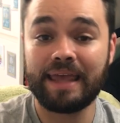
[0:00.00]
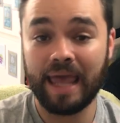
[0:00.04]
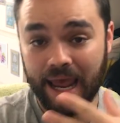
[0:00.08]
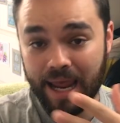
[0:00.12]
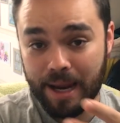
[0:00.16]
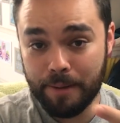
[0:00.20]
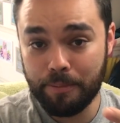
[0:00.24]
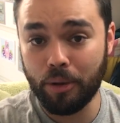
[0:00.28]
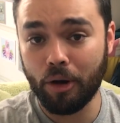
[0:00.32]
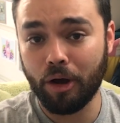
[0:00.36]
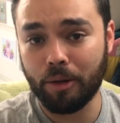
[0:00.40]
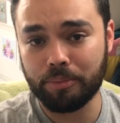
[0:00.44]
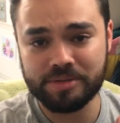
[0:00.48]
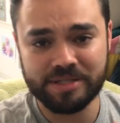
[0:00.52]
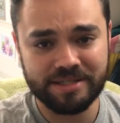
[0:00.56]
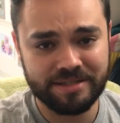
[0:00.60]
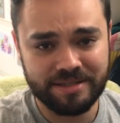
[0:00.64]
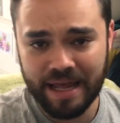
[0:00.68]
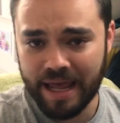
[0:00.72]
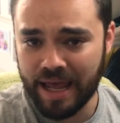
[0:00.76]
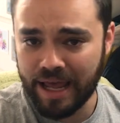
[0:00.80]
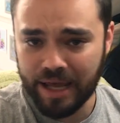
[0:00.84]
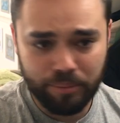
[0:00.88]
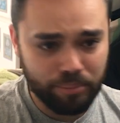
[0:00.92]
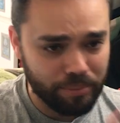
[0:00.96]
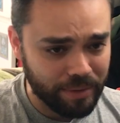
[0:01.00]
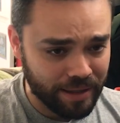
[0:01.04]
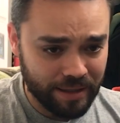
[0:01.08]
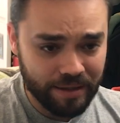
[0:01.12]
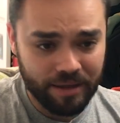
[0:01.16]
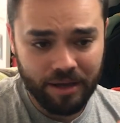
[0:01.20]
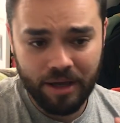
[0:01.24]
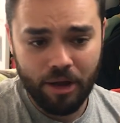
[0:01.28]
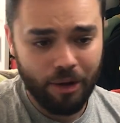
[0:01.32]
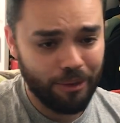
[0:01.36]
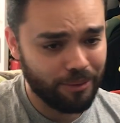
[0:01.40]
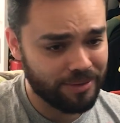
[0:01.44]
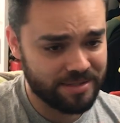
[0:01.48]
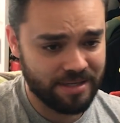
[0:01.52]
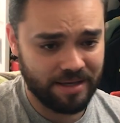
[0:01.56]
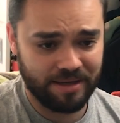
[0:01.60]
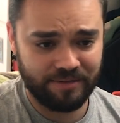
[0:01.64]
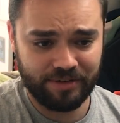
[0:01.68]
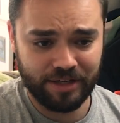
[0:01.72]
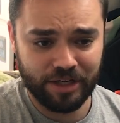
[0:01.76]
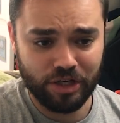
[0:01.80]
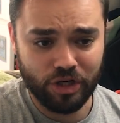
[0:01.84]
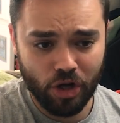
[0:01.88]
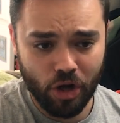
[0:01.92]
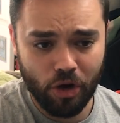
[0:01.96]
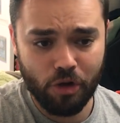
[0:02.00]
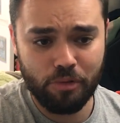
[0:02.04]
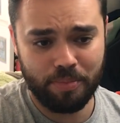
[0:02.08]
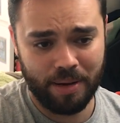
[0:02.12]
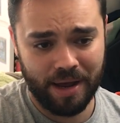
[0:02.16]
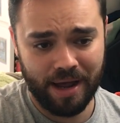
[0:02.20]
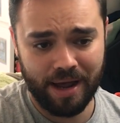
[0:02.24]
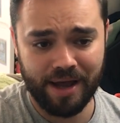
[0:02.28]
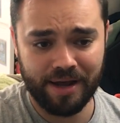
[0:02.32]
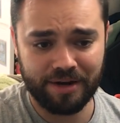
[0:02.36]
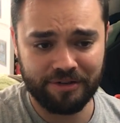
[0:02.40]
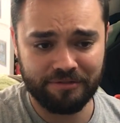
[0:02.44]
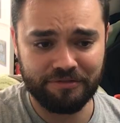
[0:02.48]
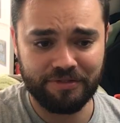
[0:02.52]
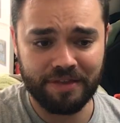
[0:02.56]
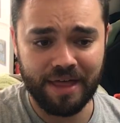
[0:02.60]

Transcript: K-pop stan me was having no part of